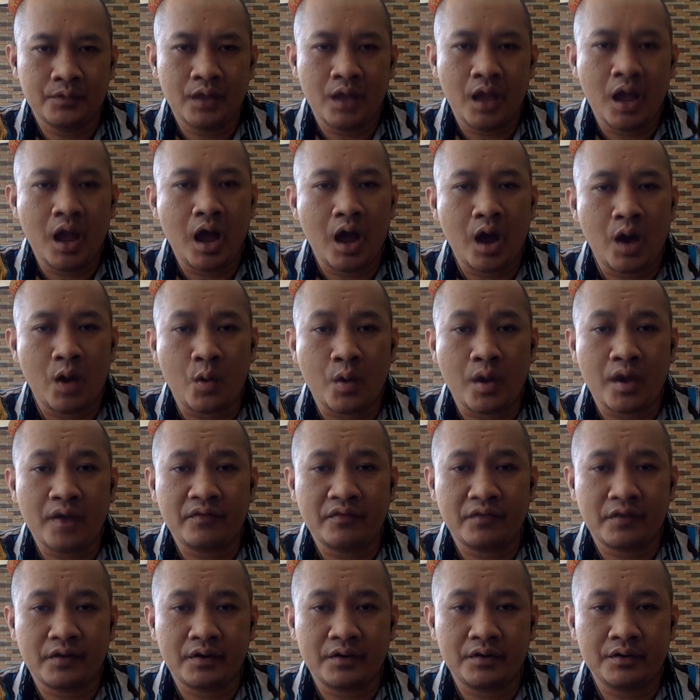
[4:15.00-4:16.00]

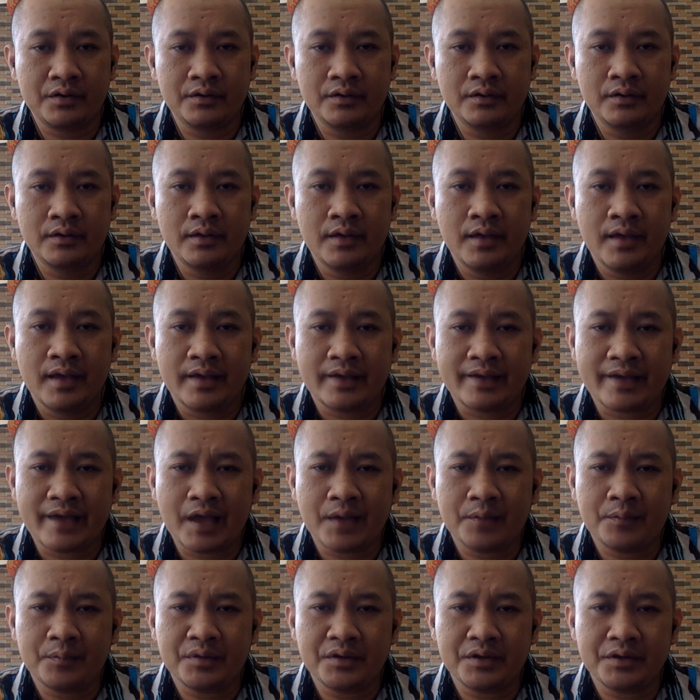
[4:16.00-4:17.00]
However,
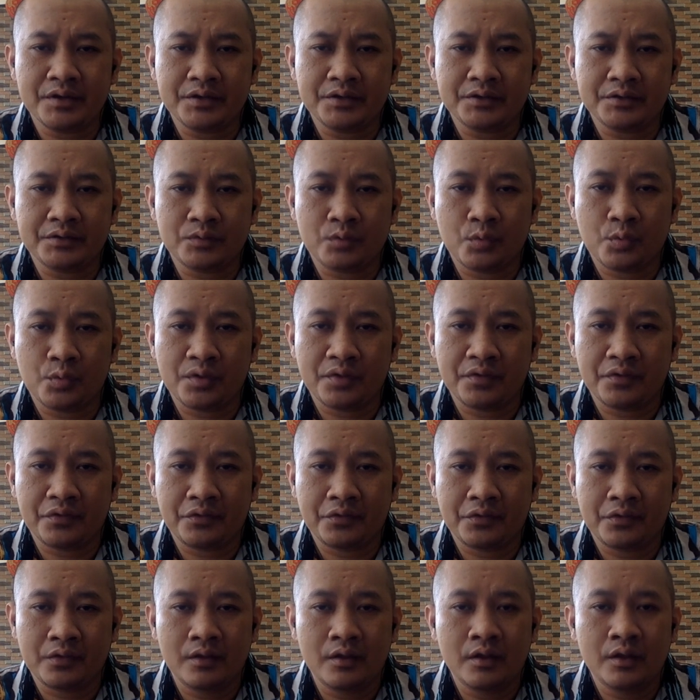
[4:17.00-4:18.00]
companies with
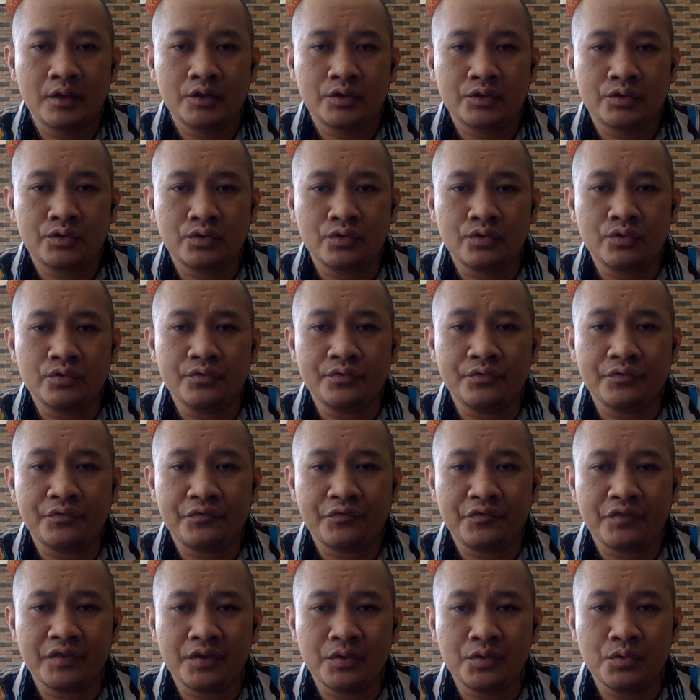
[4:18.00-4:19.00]
too
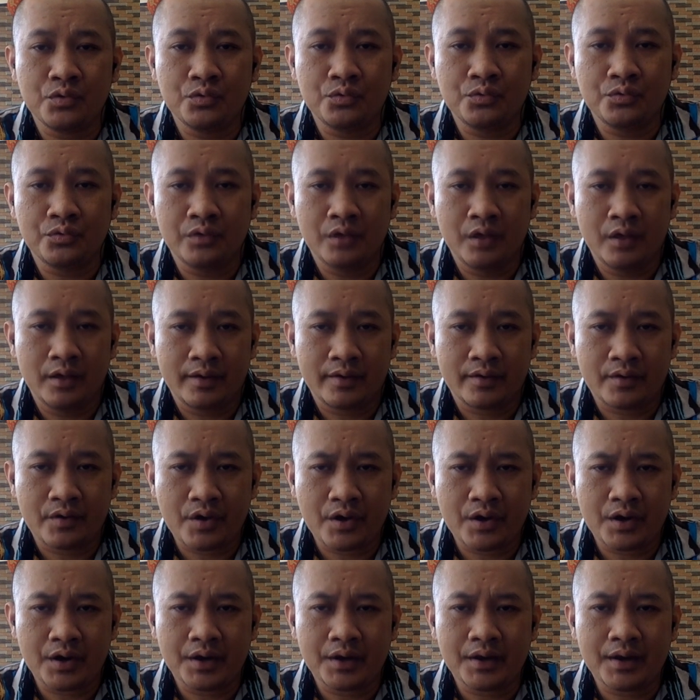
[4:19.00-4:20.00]
few
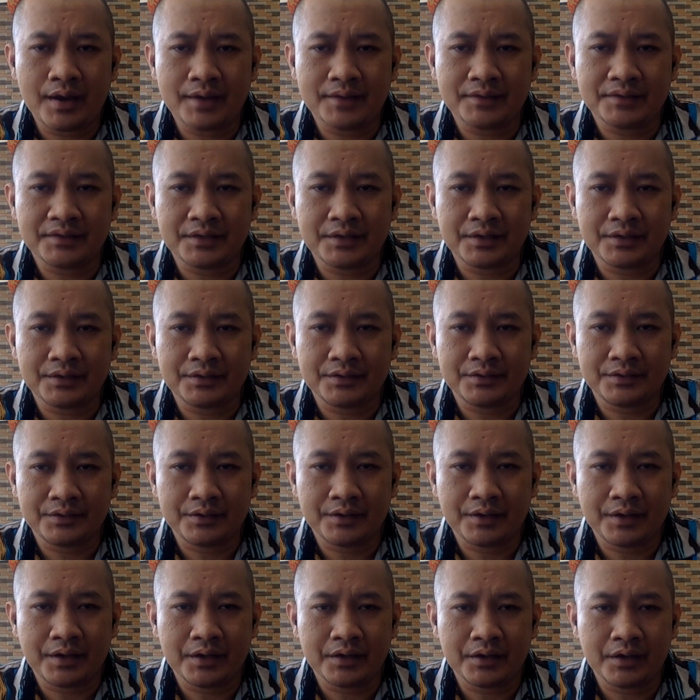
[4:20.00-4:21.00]
current assets
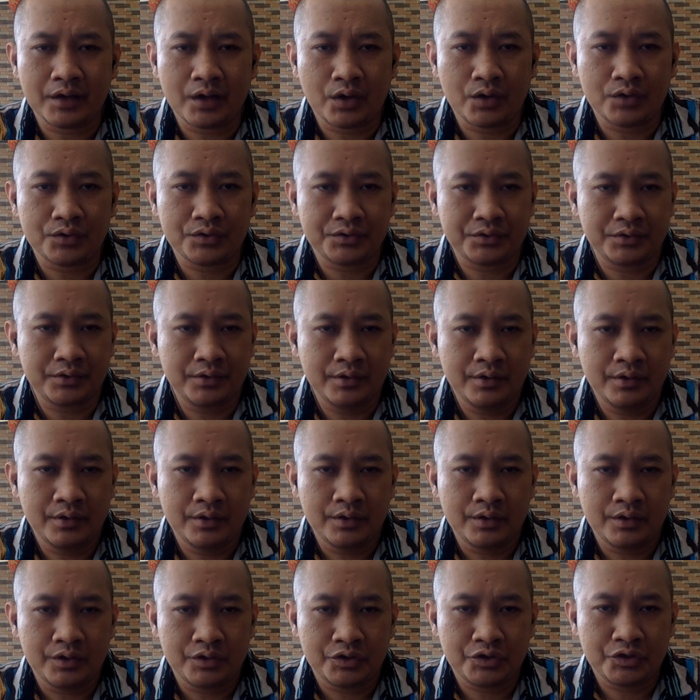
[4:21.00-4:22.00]
can cause
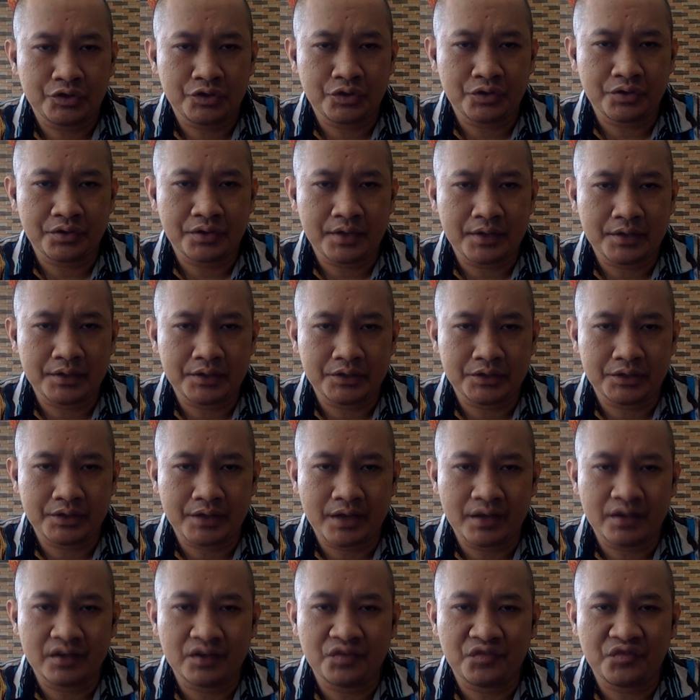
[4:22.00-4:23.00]
shortage
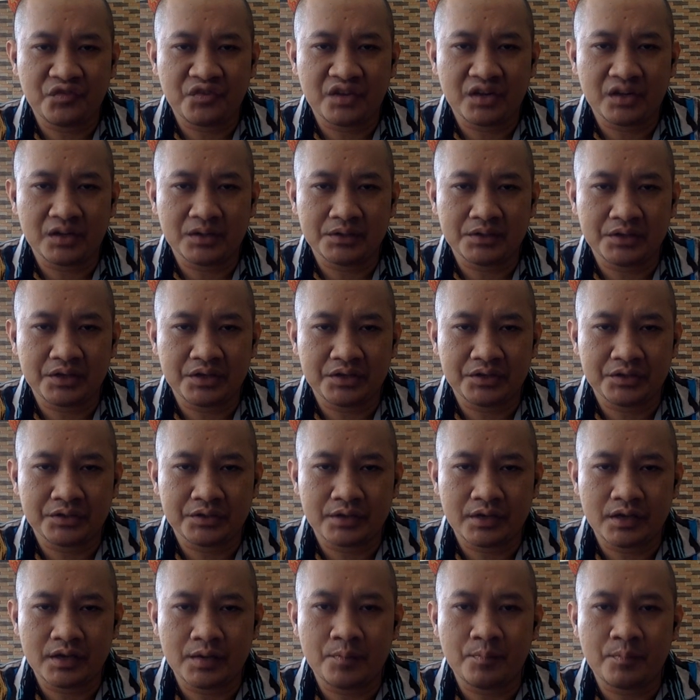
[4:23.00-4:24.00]
and difficulties
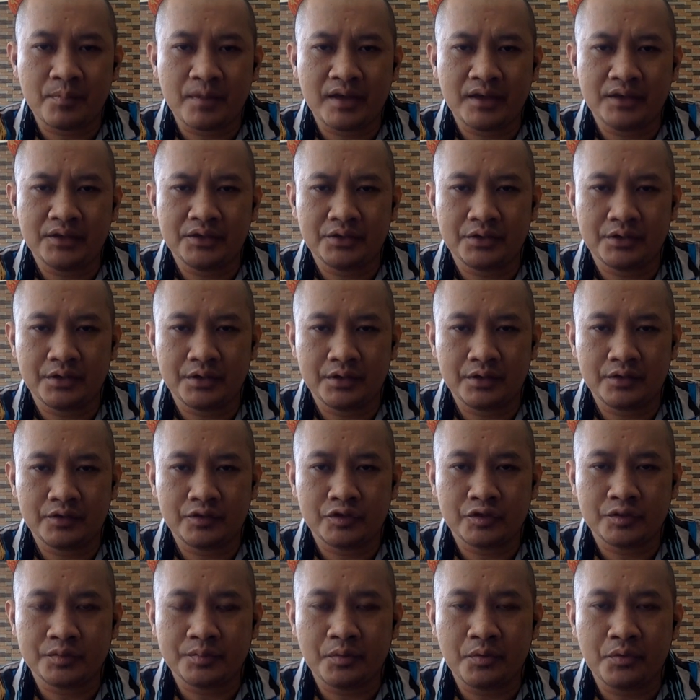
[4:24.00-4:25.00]
in maintaining
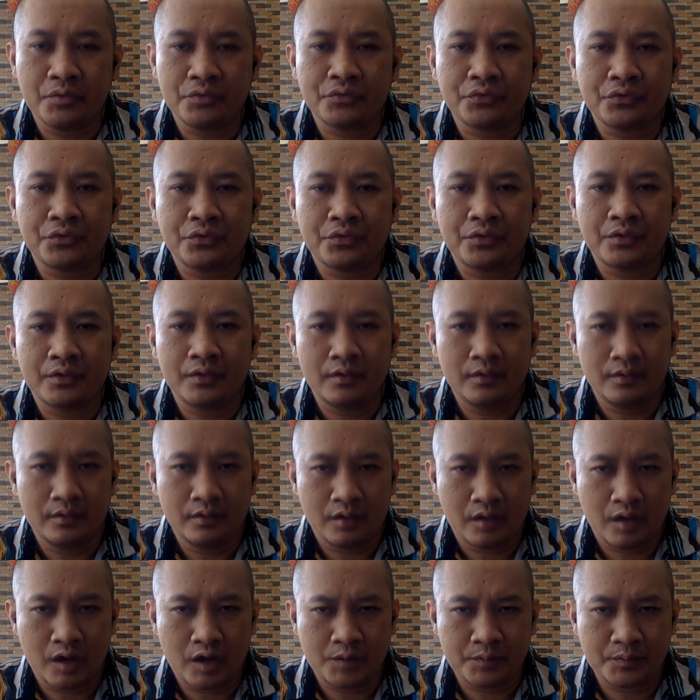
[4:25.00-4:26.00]
smooth
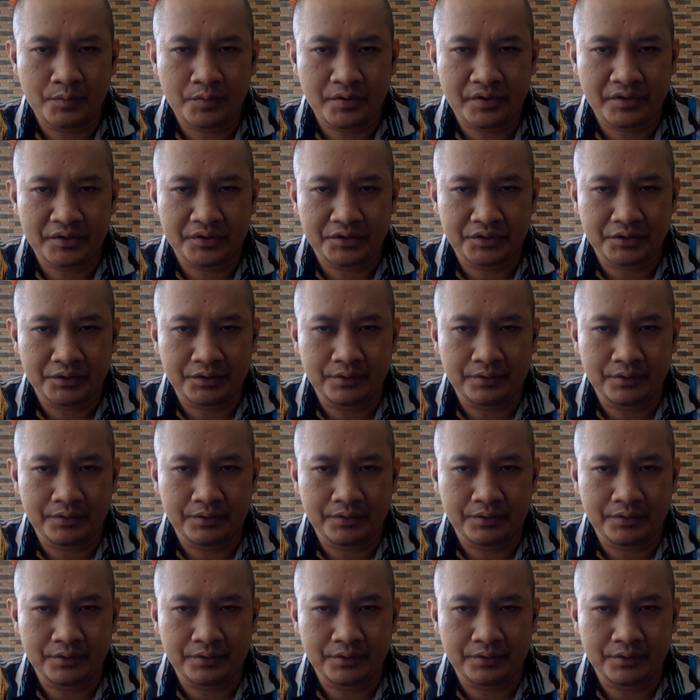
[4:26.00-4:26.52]
operation.